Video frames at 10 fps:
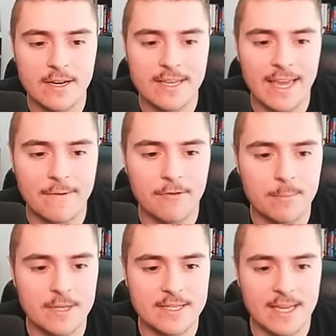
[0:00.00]
He came
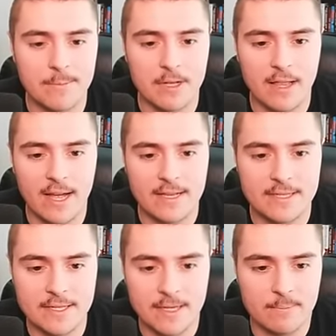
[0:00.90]
from the same class. He's